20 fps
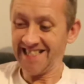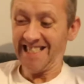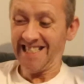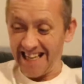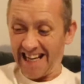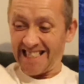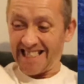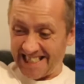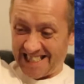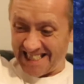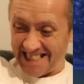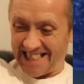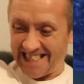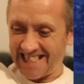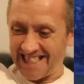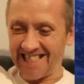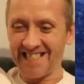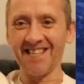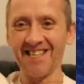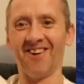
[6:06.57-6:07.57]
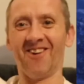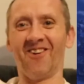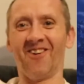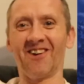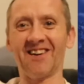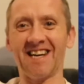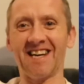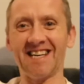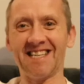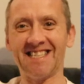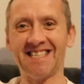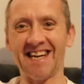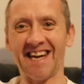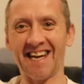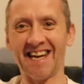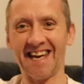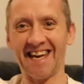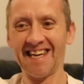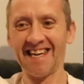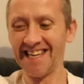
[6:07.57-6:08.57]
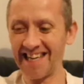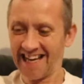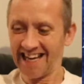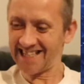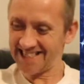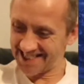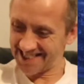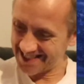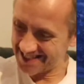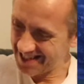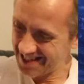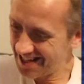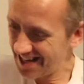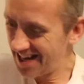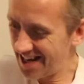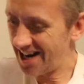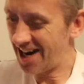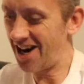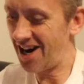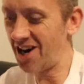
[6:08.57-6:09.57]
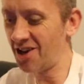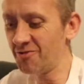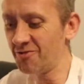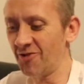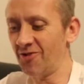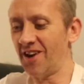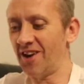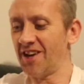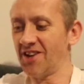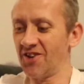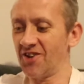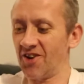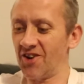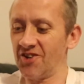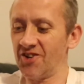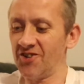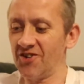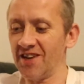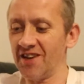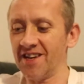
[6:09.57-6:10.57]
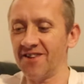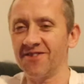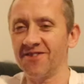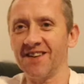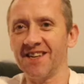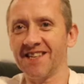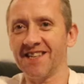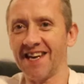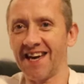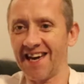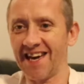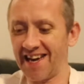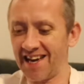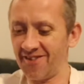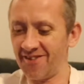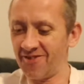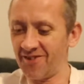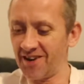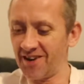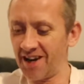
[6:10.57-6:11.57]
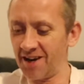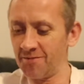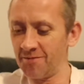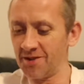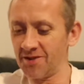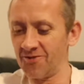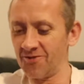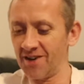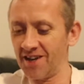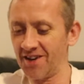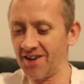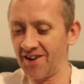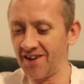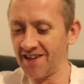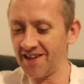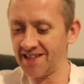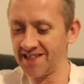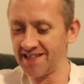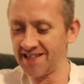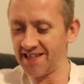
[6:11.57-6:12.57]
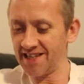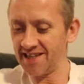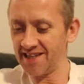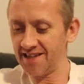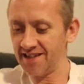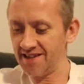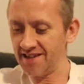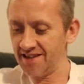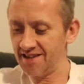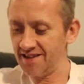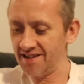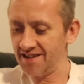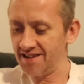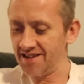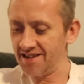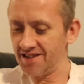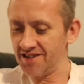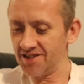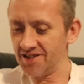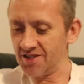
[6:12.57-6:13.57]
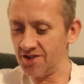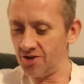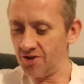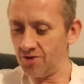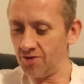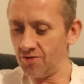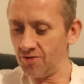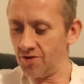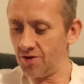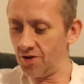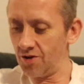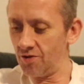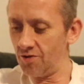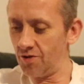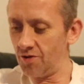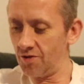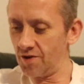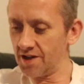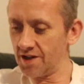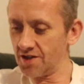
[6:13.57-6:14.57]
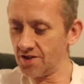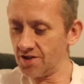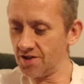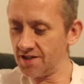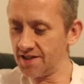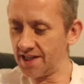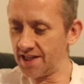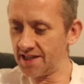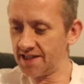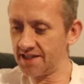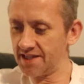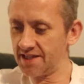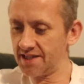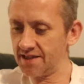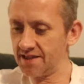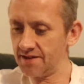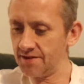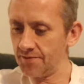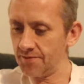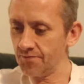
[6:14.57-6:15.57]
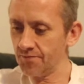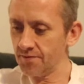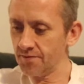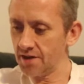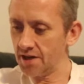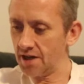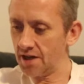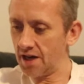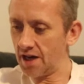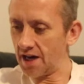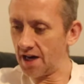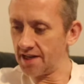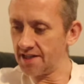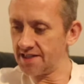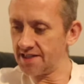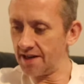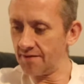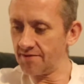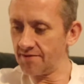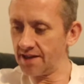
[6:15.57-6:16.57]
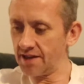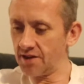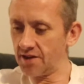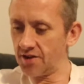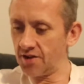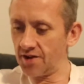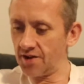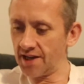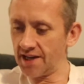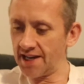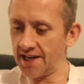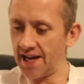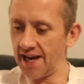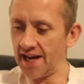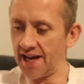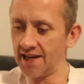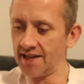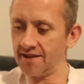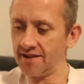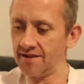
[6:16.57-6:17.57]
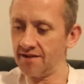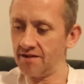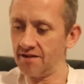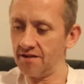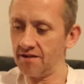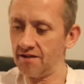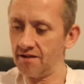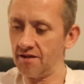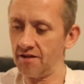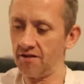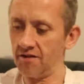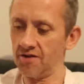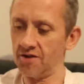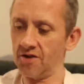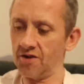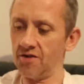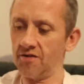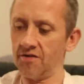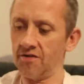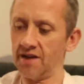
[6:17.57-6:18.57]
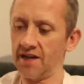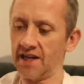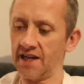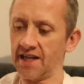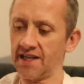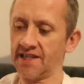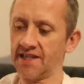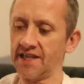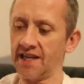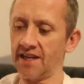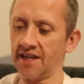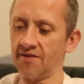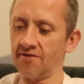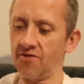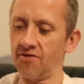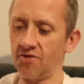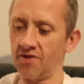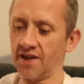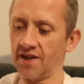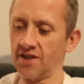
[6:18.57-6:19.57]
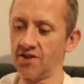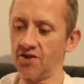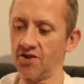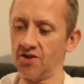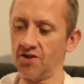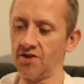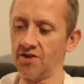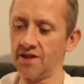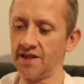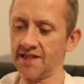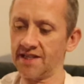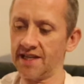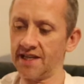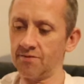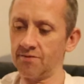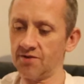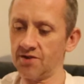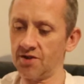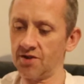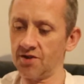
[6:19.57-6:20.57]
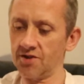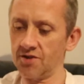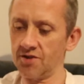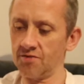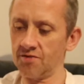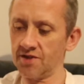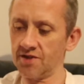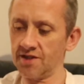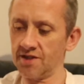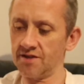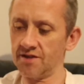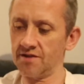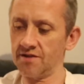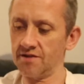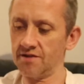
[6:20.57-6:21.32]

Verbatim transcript: Yes! Oh, we got a shiny, yes! Oh, ah, we've already done our trade for the day. I forgot about radar, you see. So, oh, Owen can use this. And 1739. Oh no, 1842. You said it was a hundo, wasn't it?